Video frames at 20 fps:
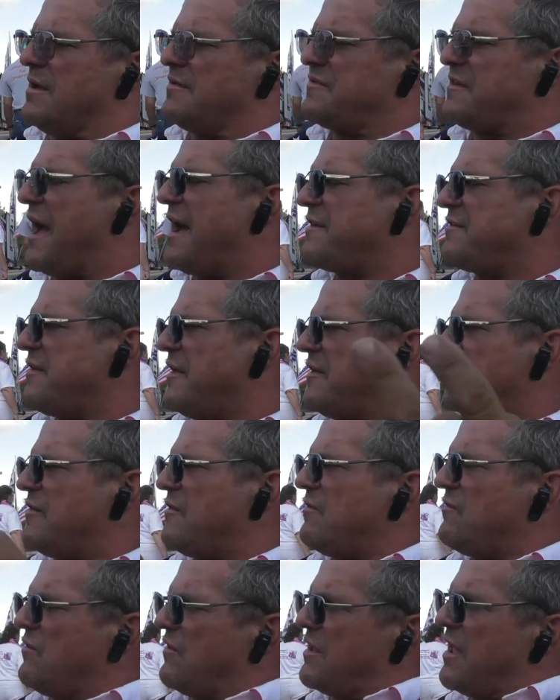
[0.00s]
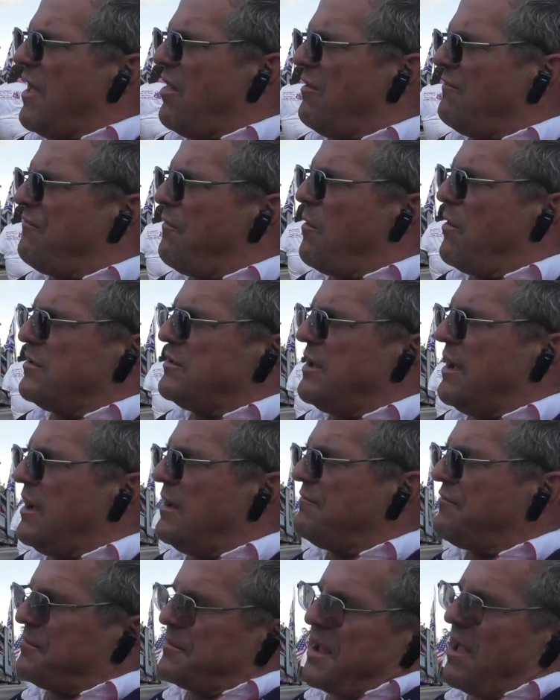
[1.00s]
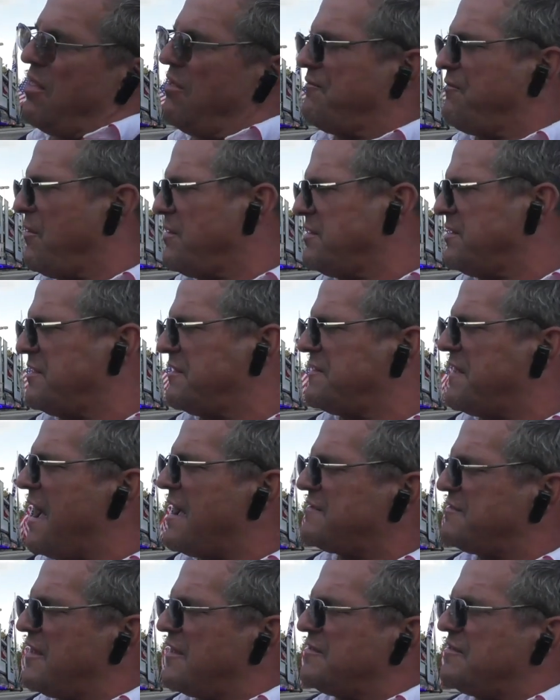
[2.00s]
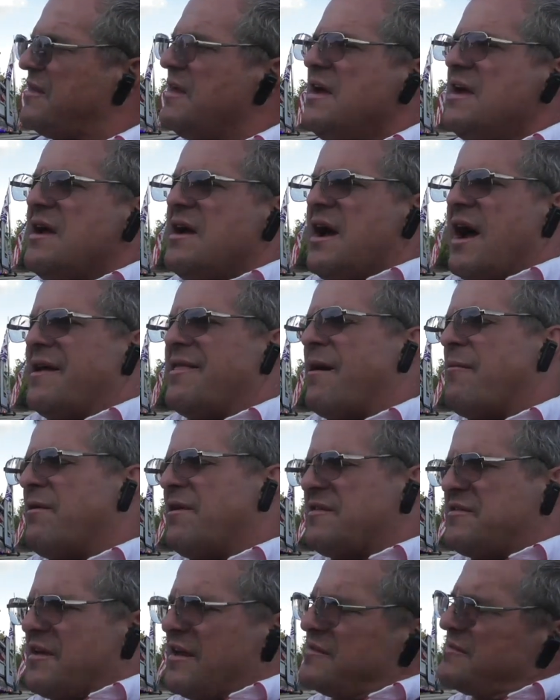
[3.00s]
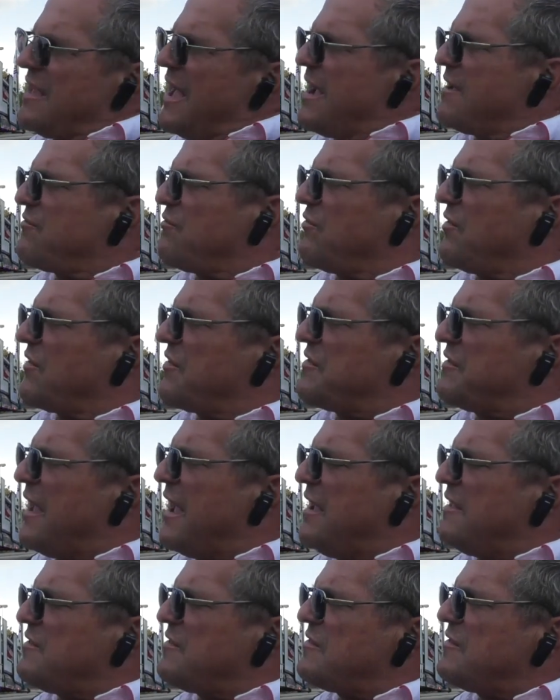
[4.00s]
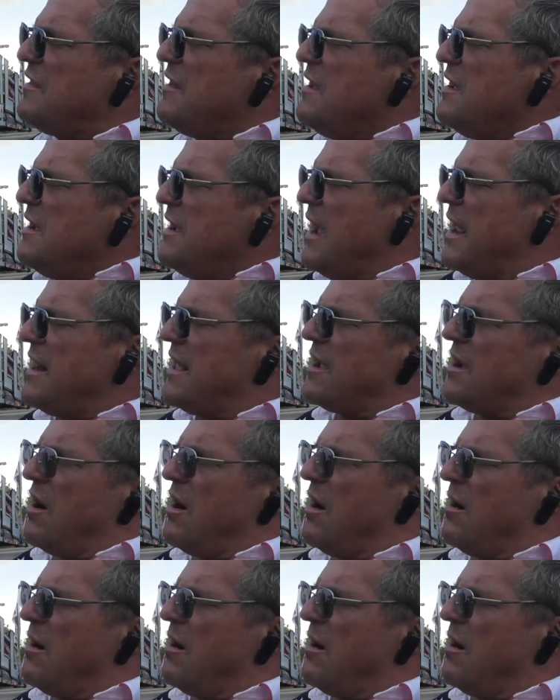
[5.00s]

Texas to California, from California to Texas, and then we zigzagged through the states, hitting